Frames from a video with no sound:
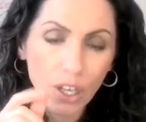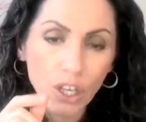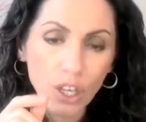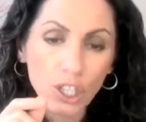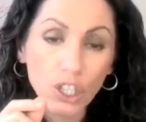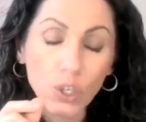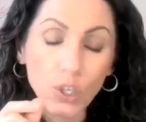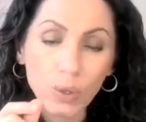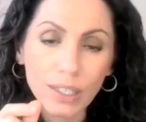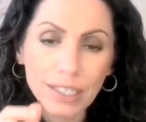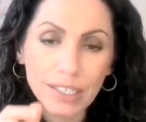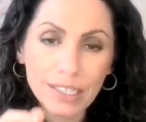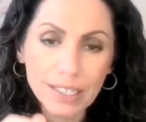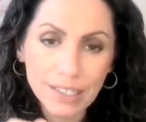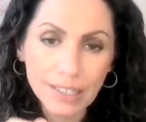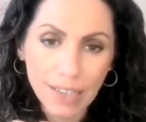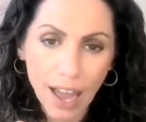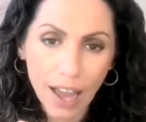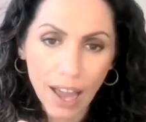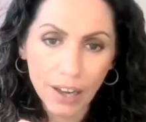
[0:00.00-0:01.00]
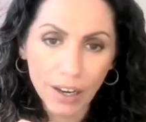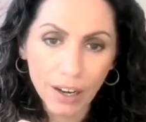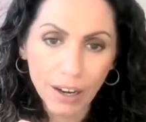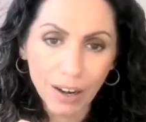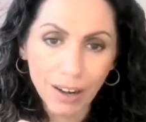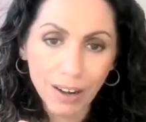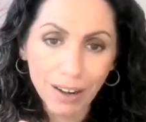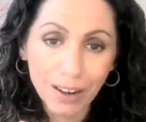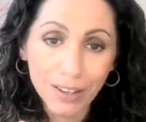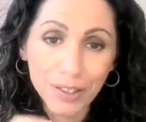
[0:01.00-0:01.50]
your
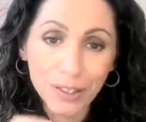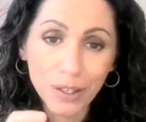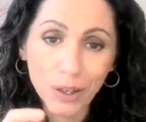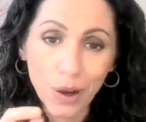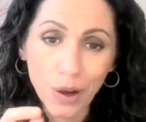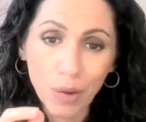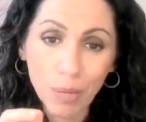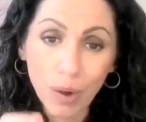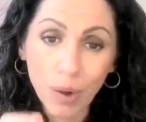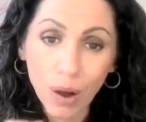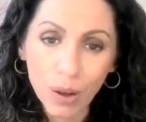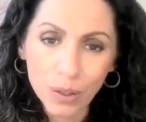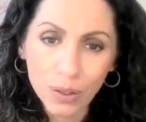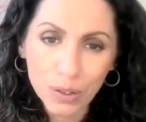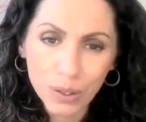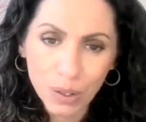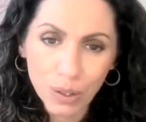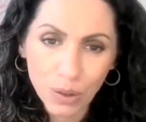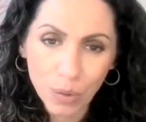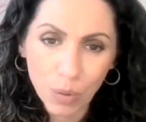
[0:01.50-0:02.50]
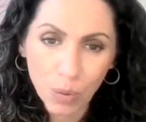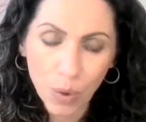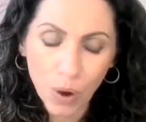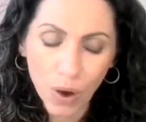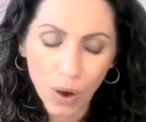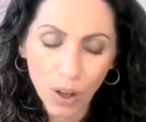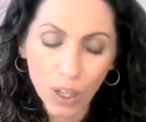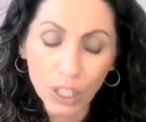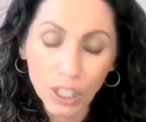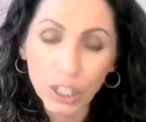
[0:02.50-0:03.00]
desire to go balls to the
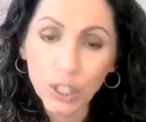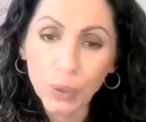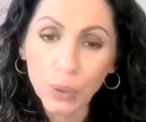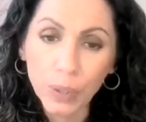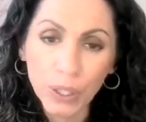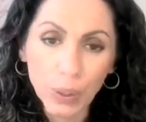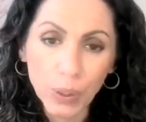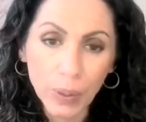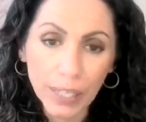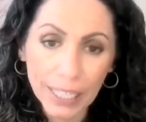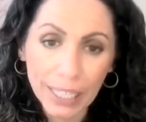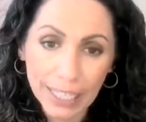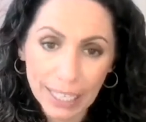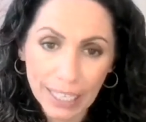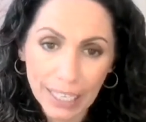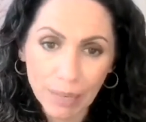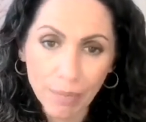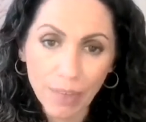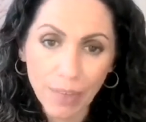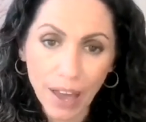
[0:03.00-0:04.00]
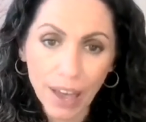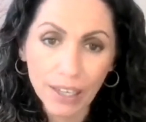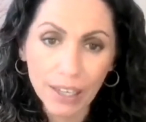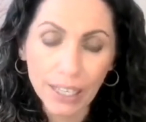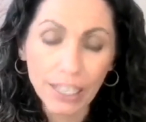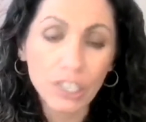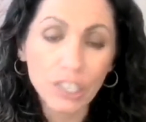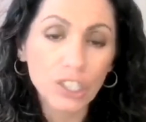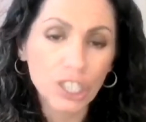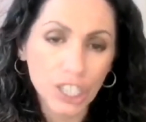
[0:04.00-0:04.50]
wall. You are going to keep that
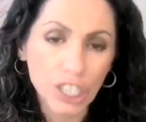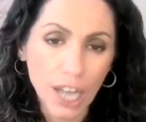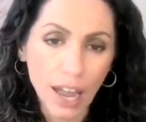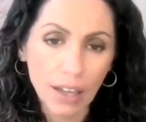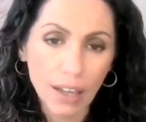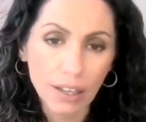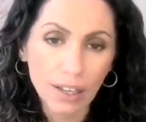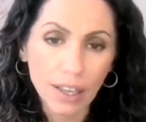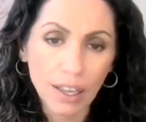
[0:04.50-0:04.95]
in check.